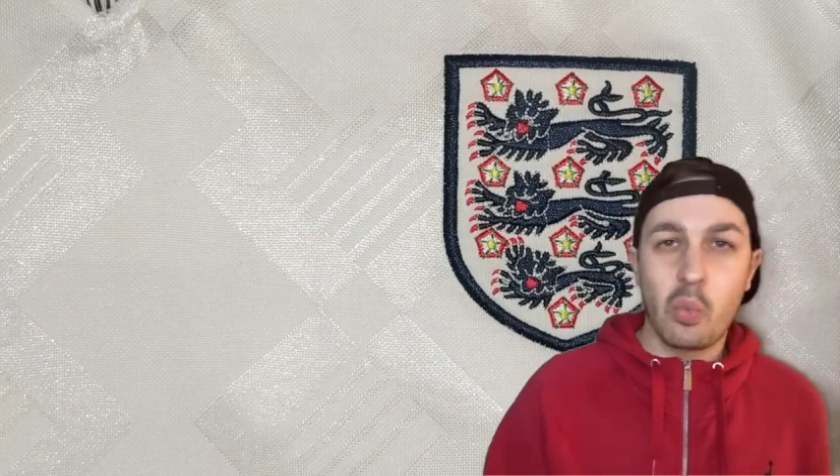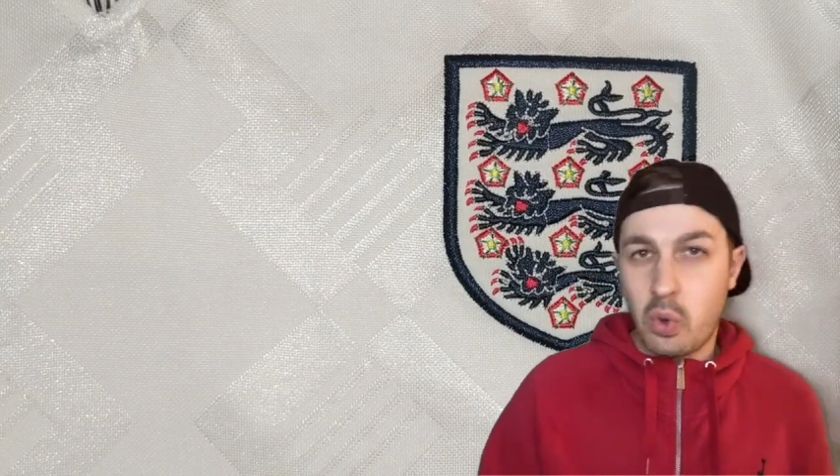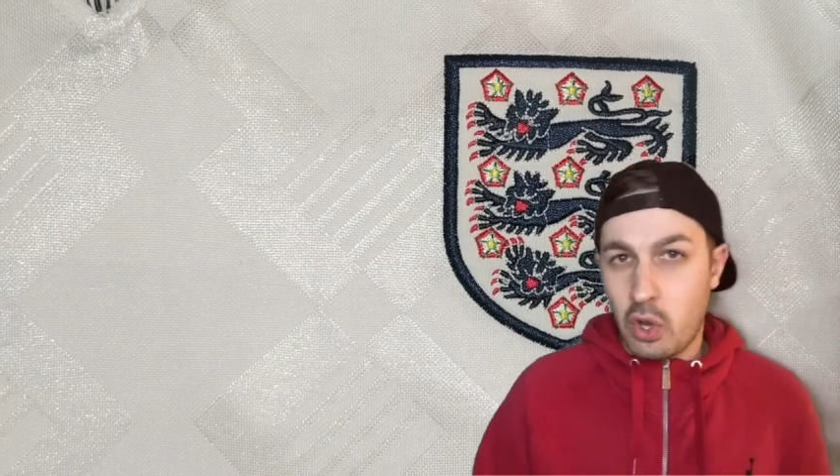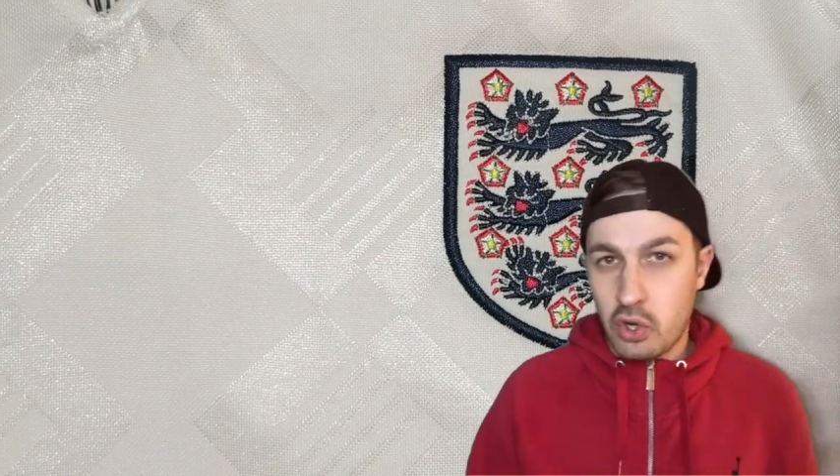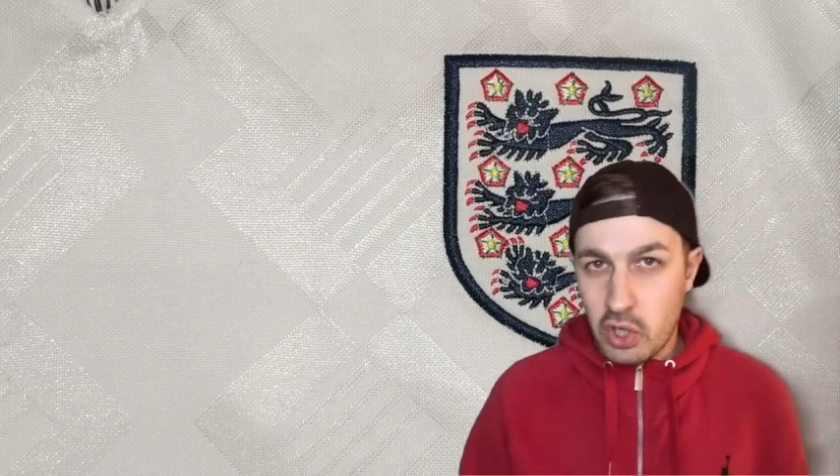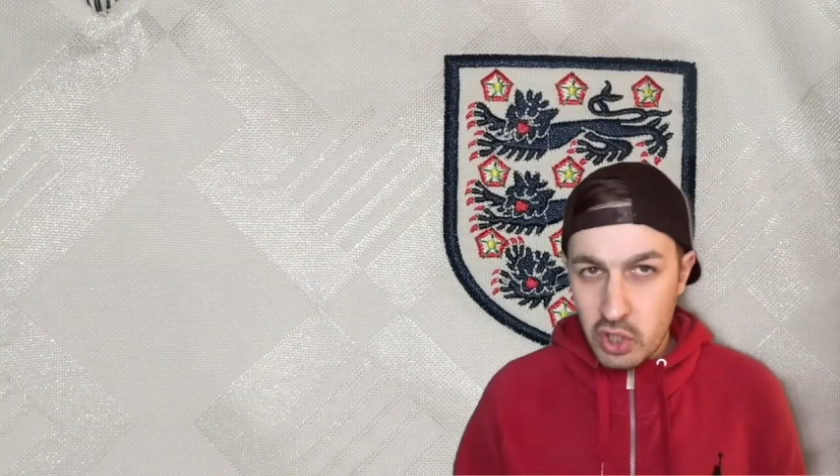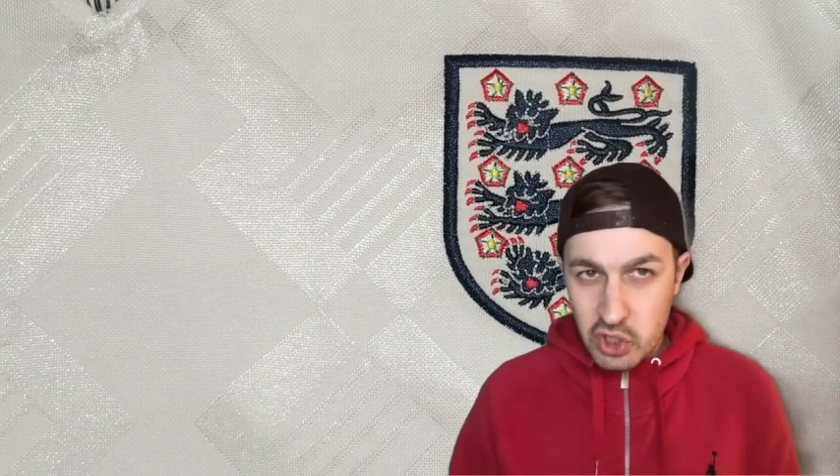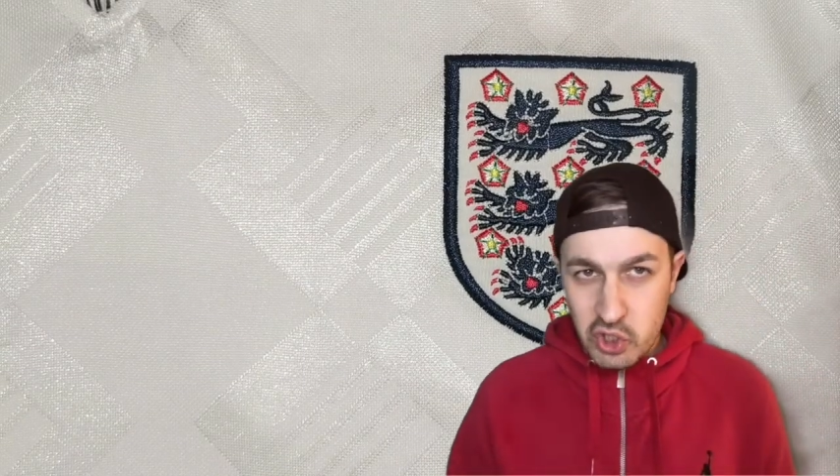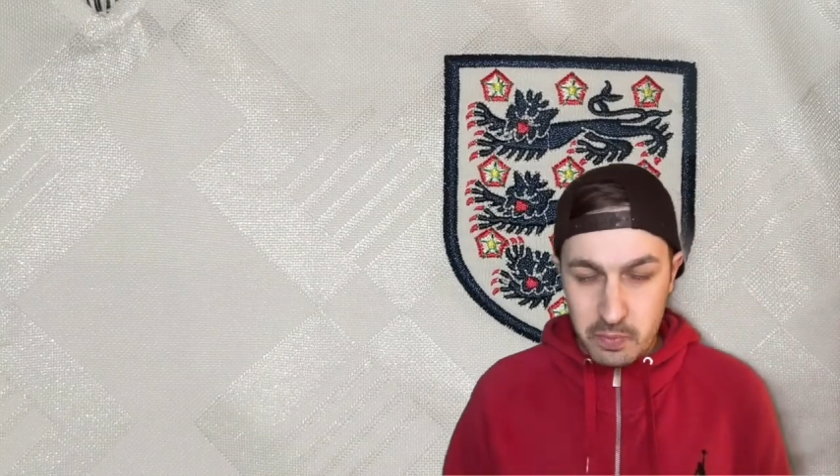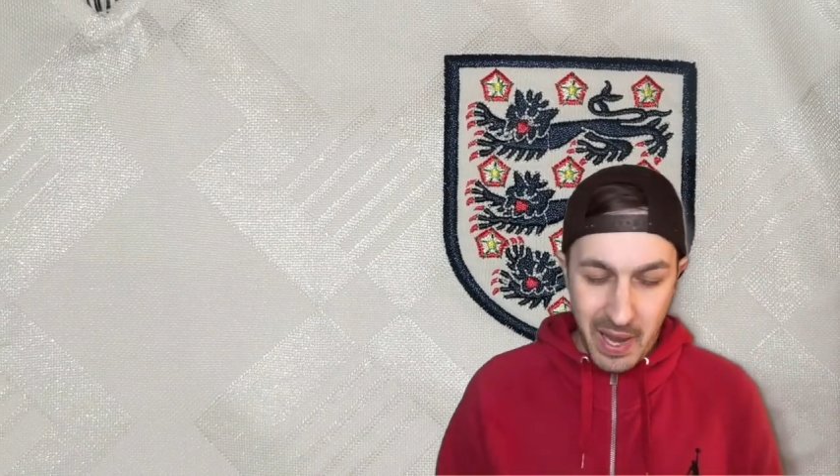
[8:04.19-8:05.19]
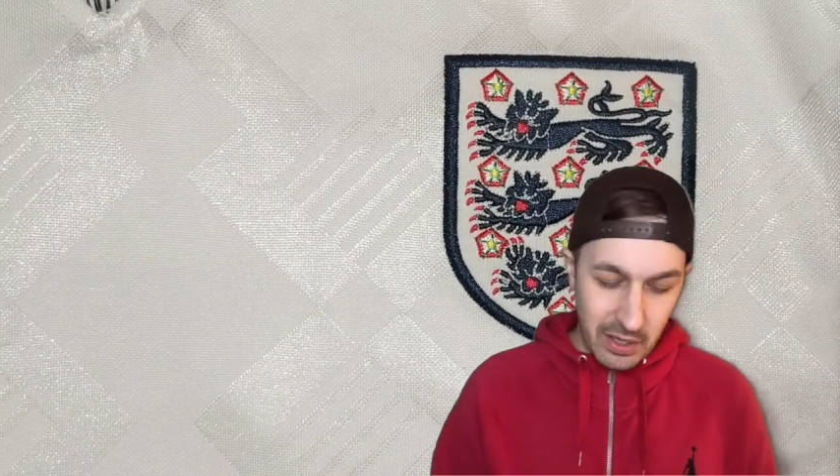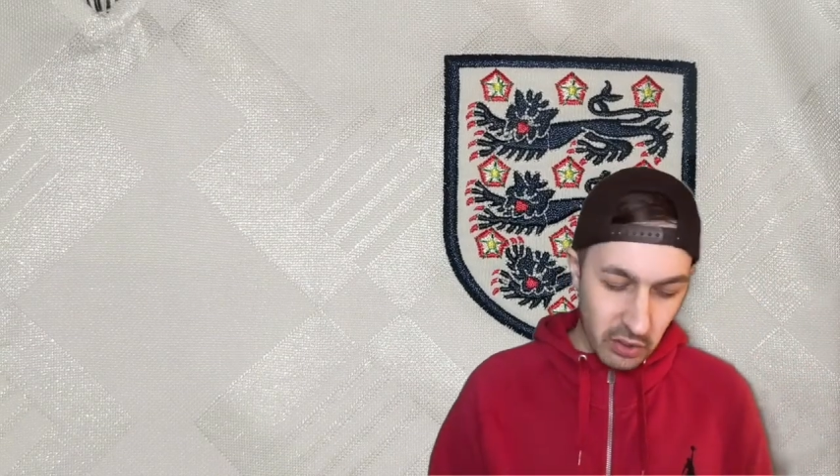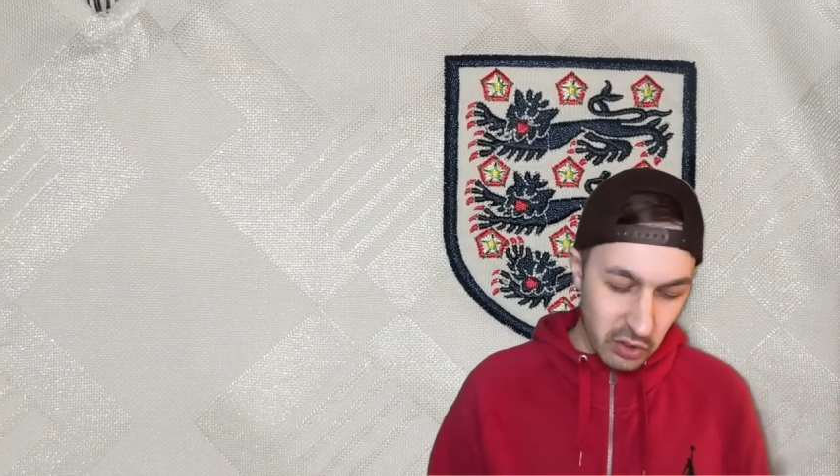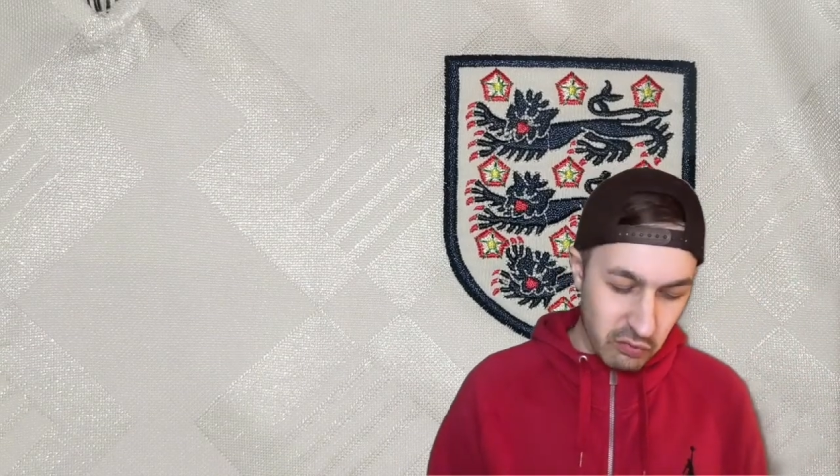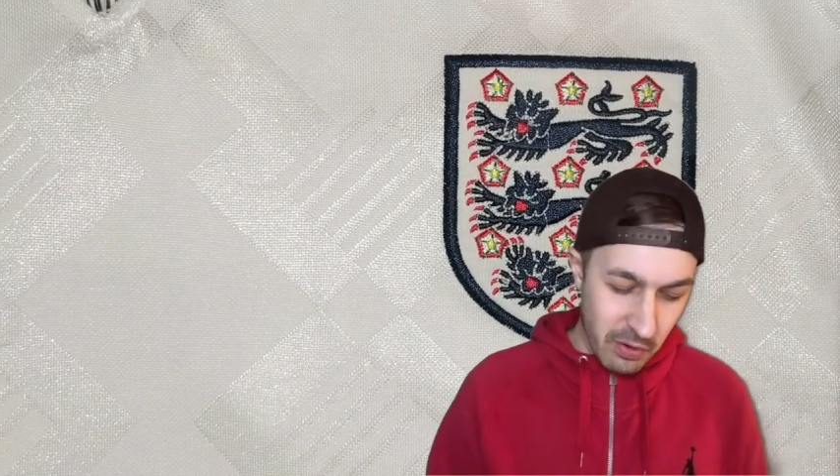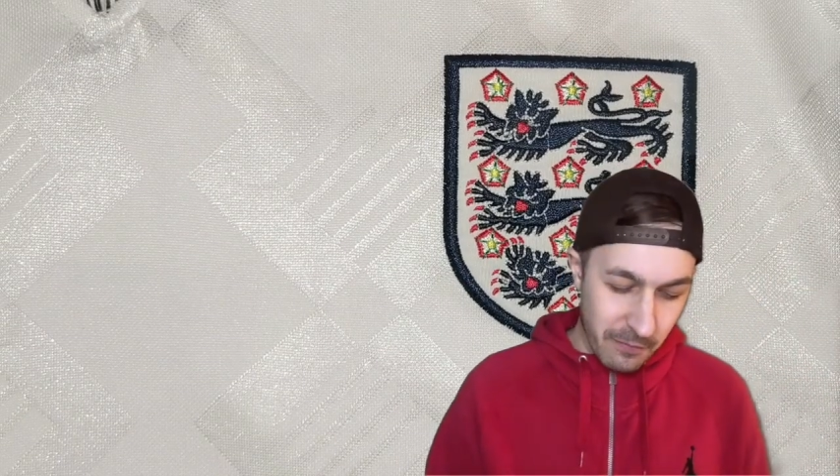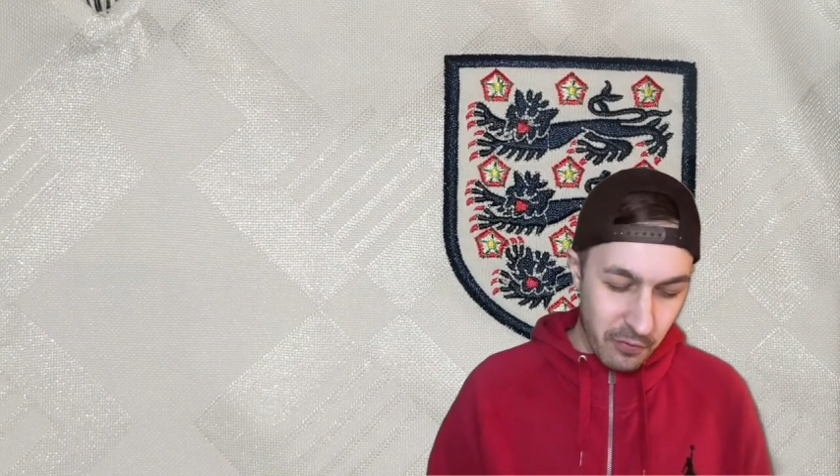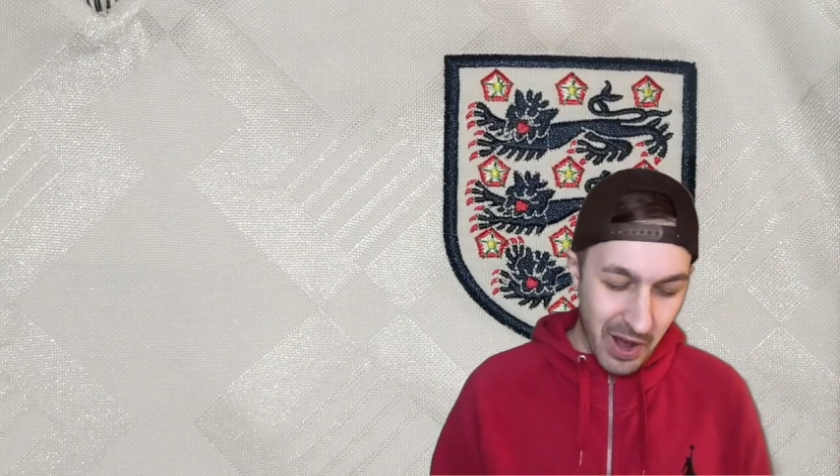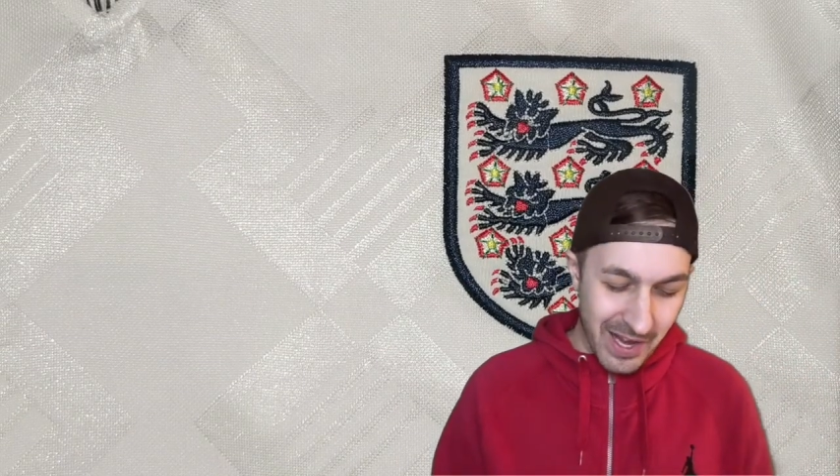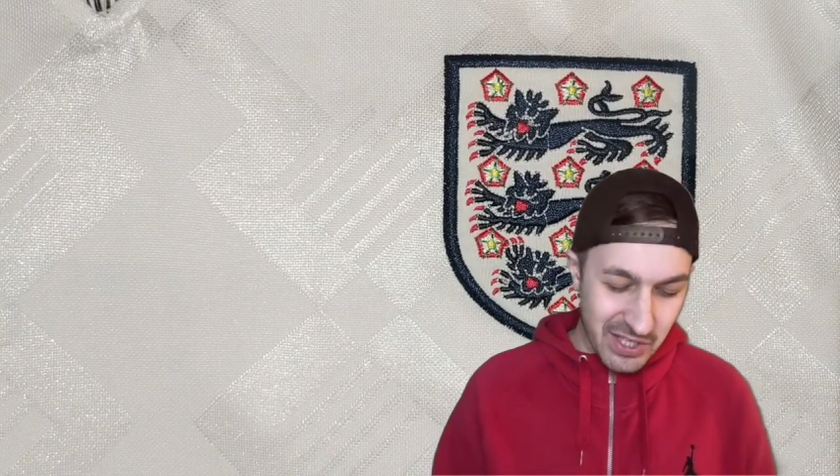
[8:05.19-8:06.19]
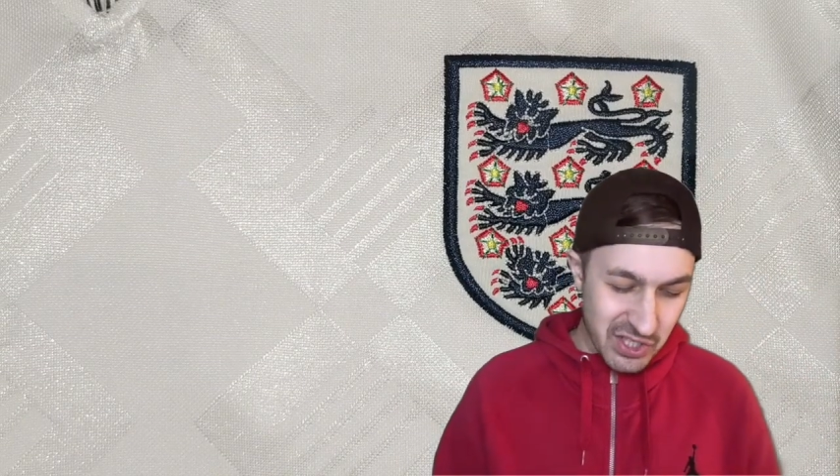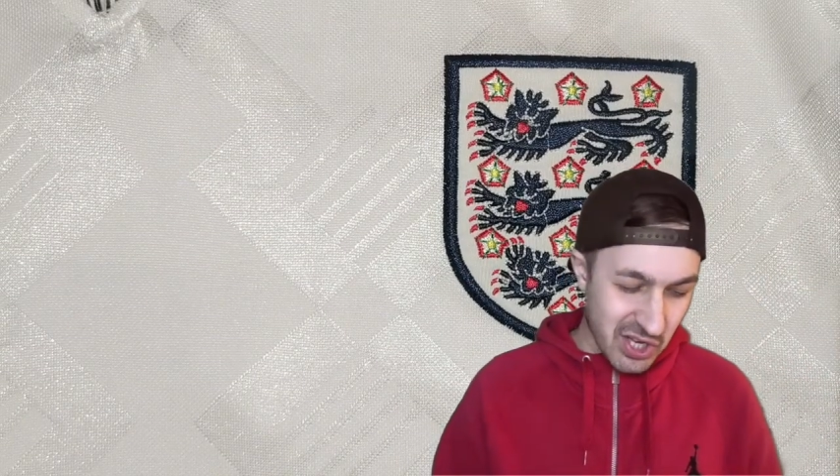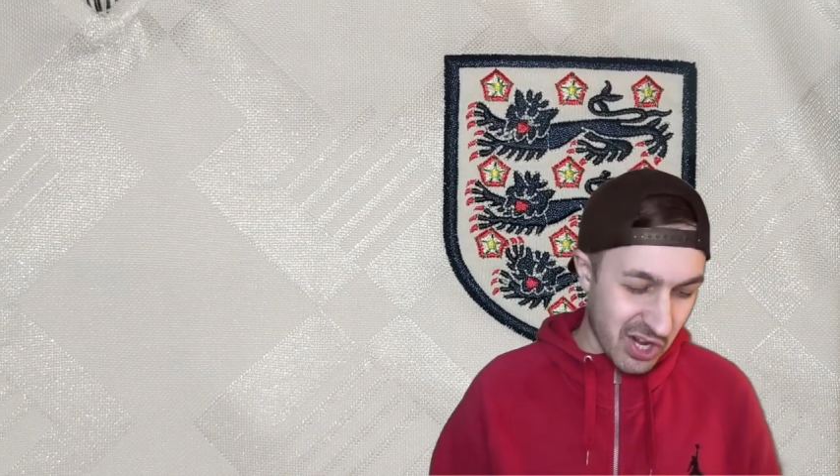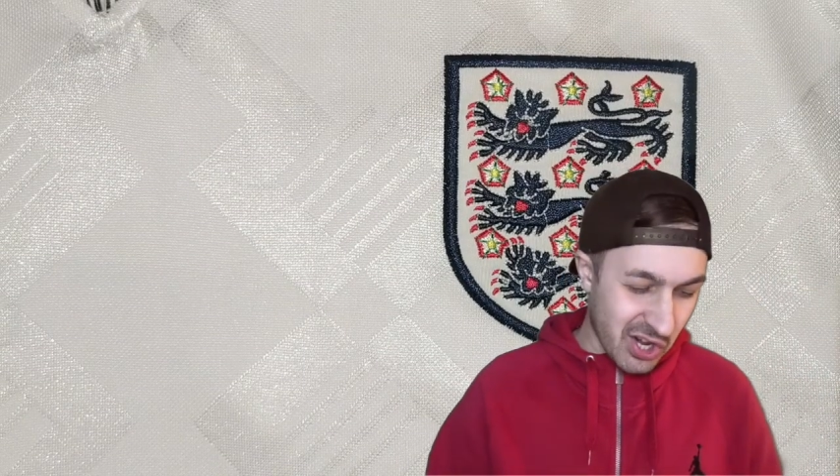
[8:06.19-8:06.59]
one speckle refractor.